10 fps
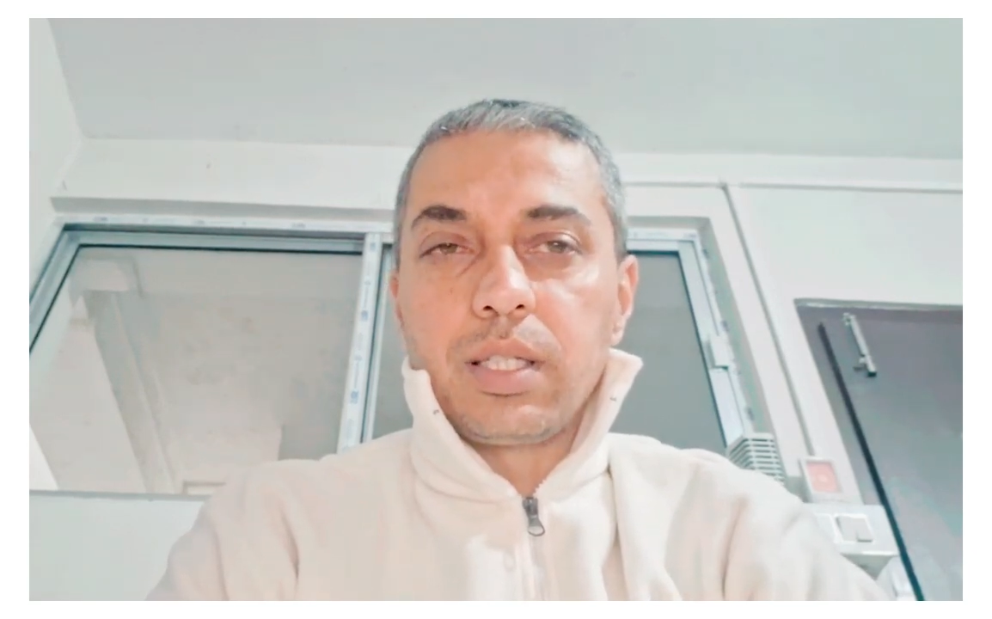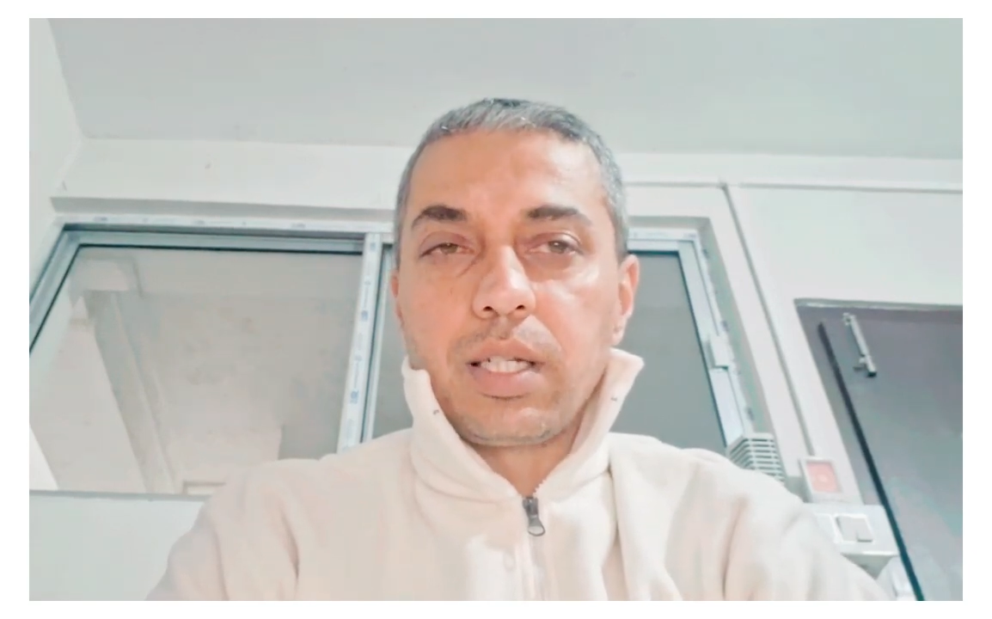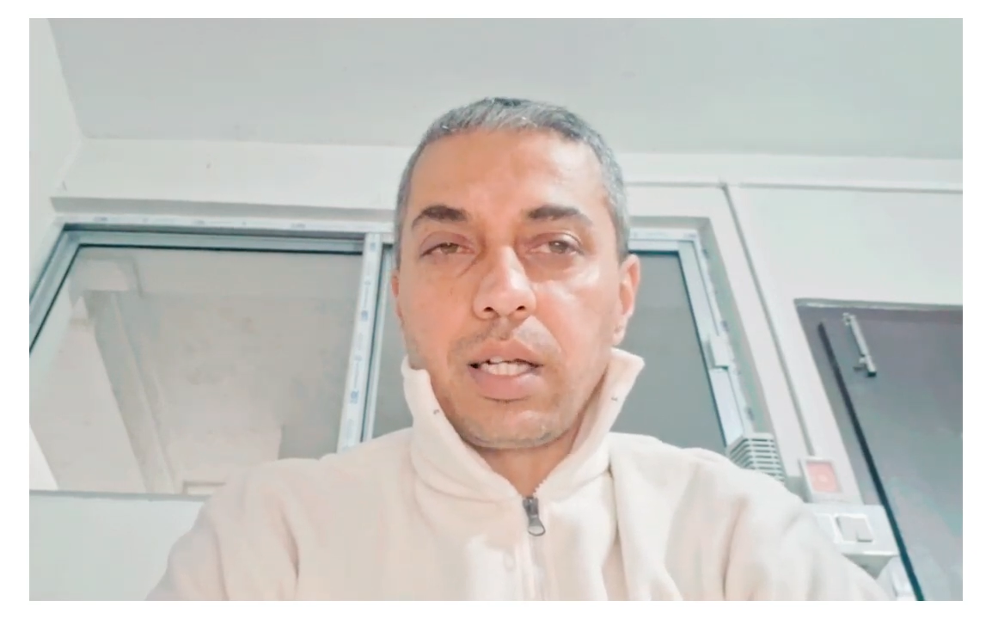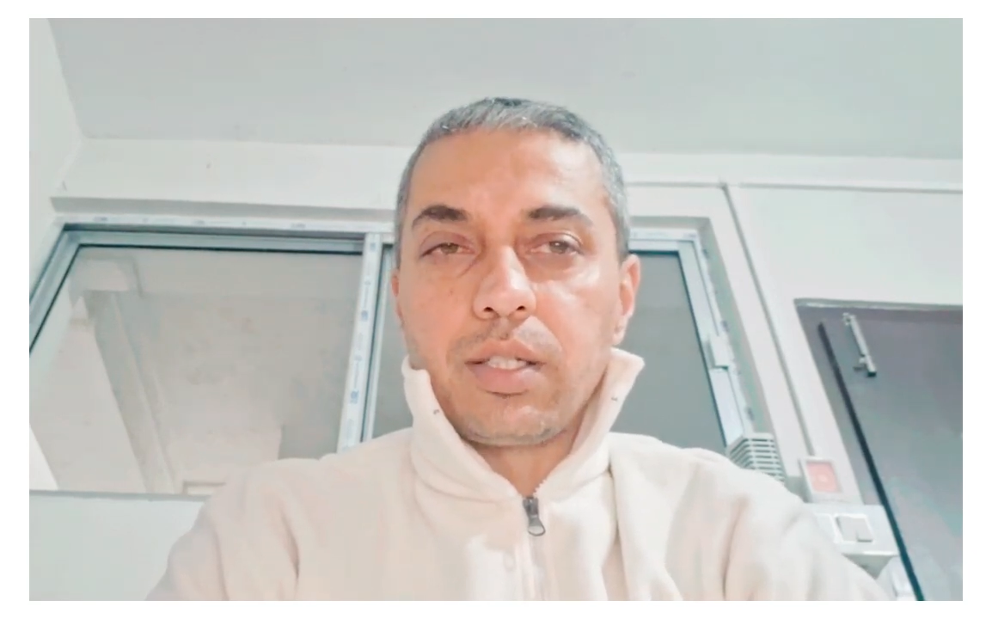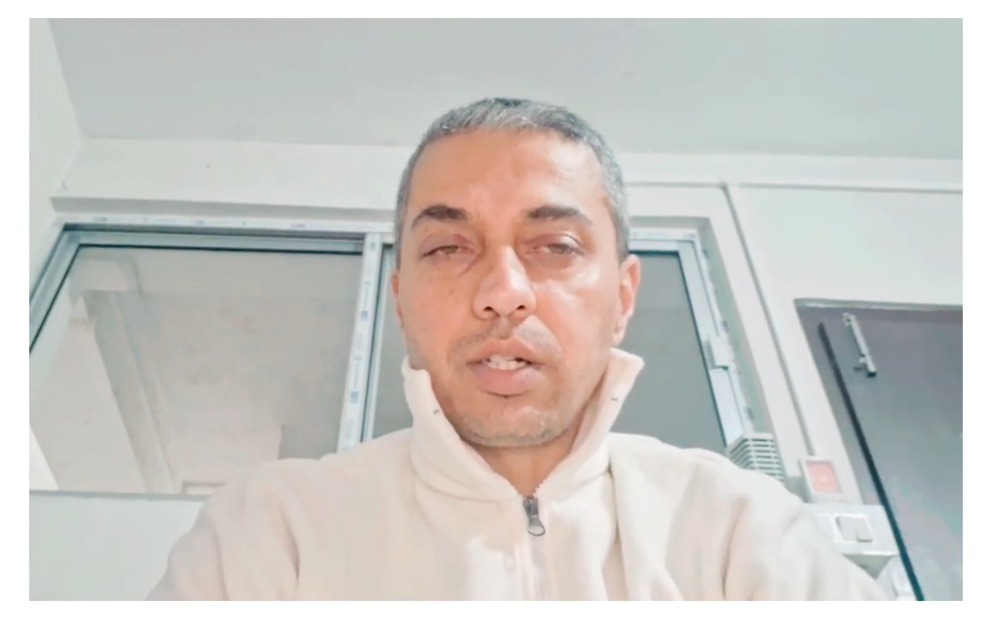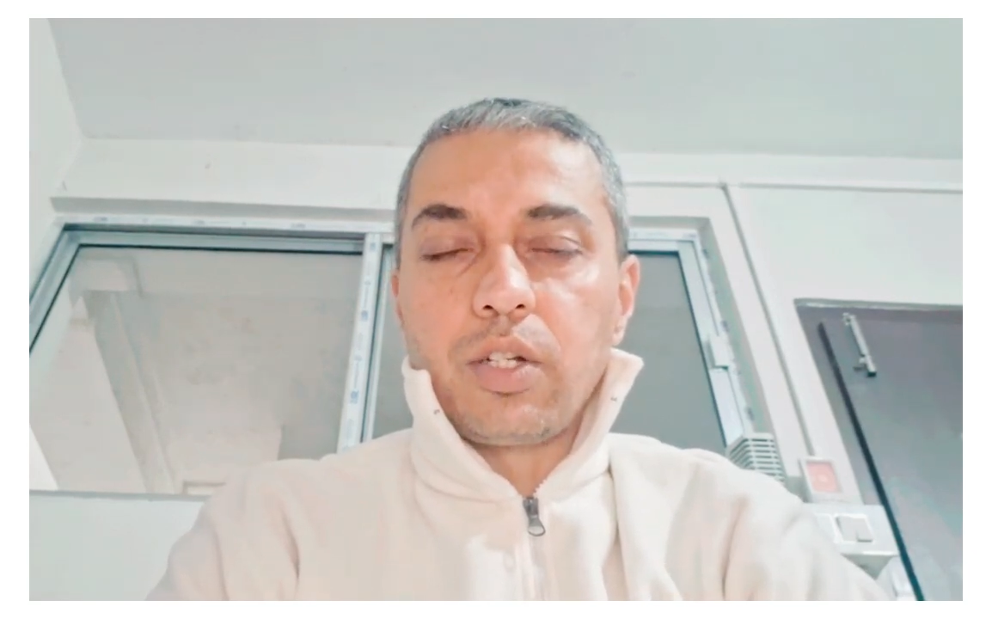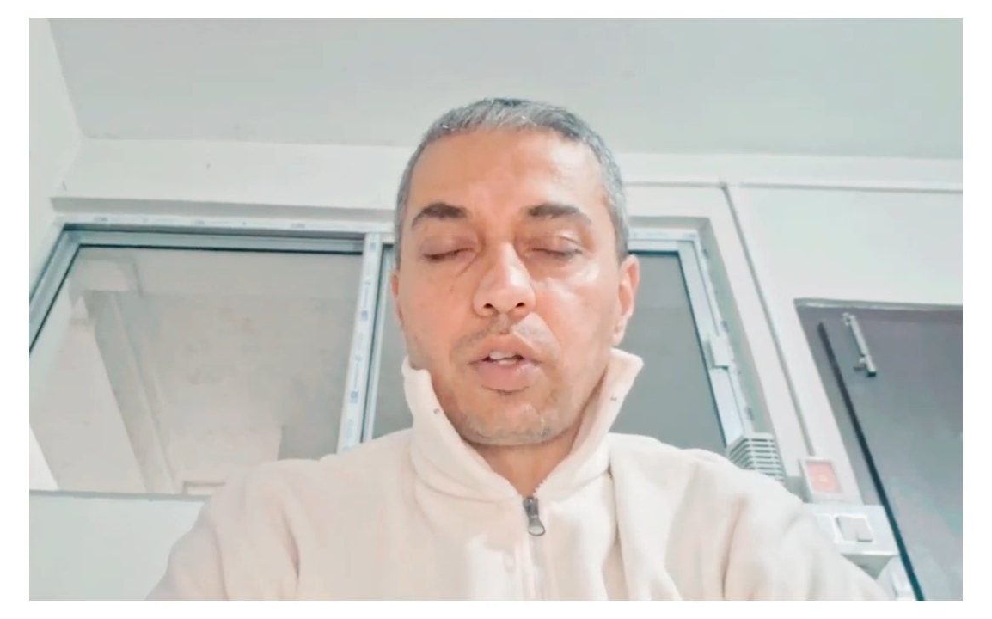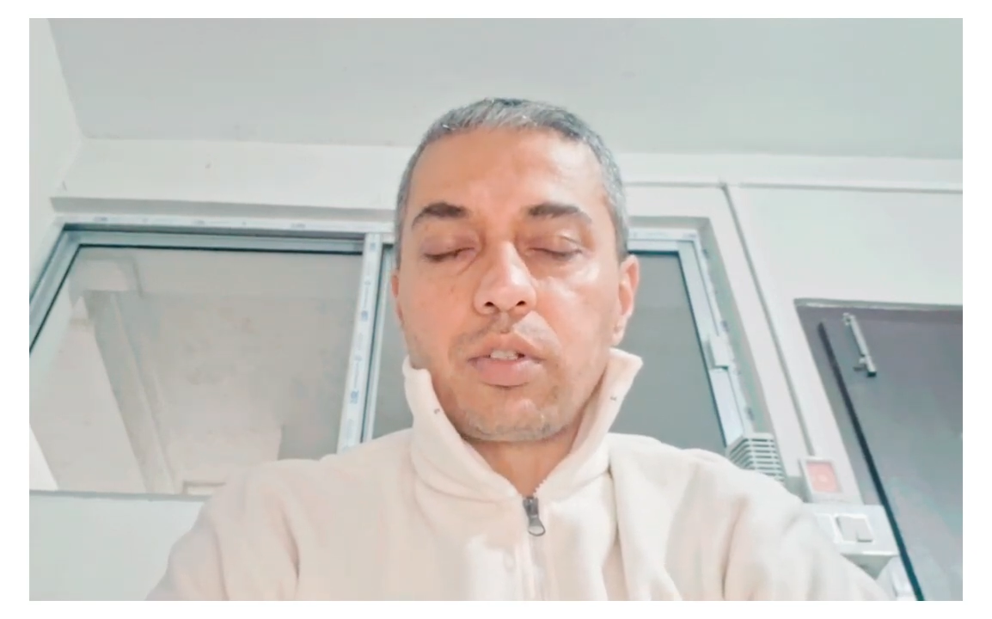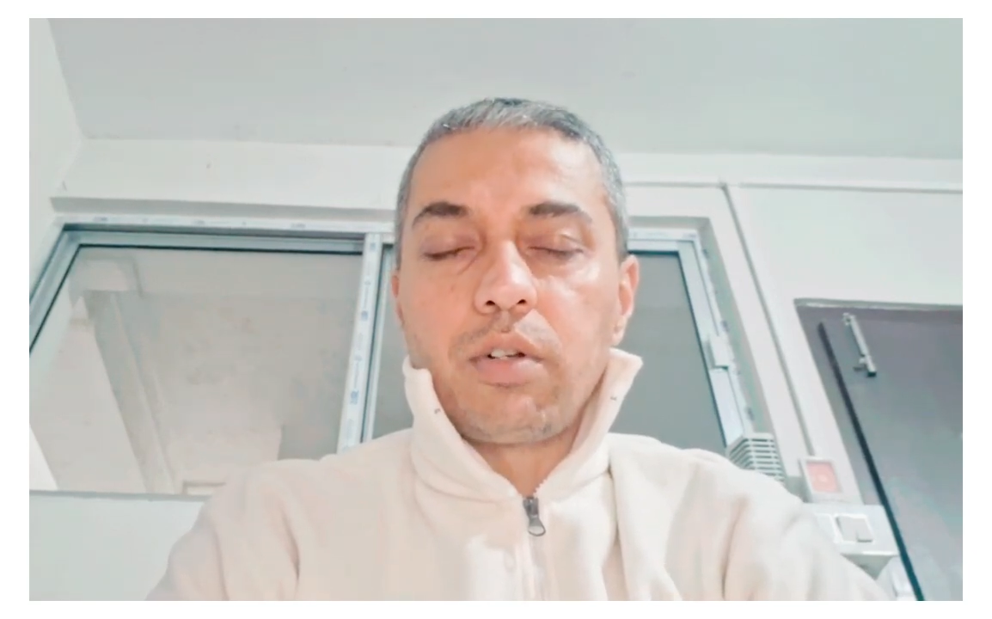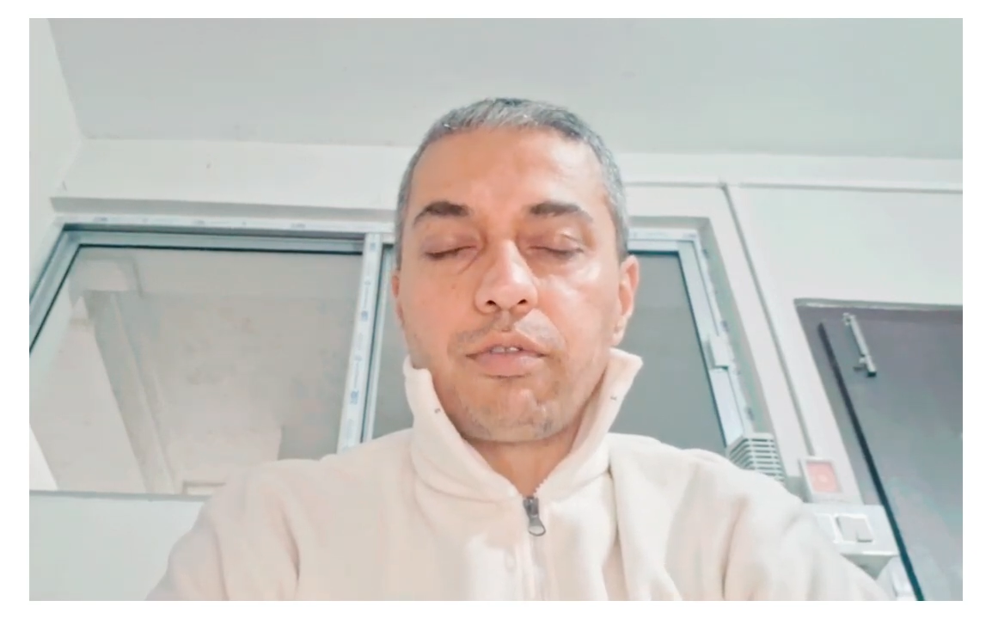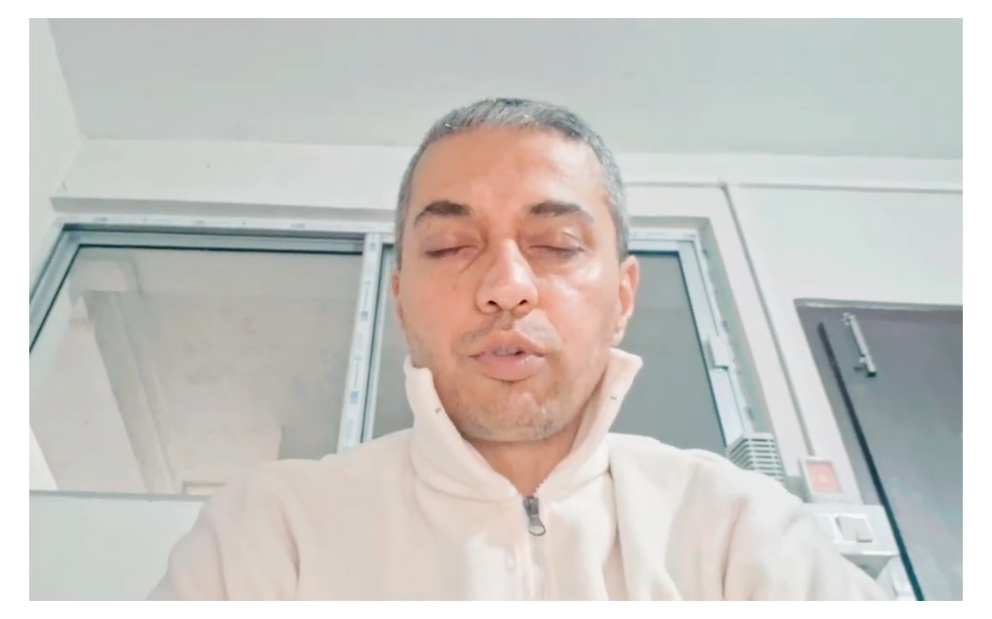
consider yourself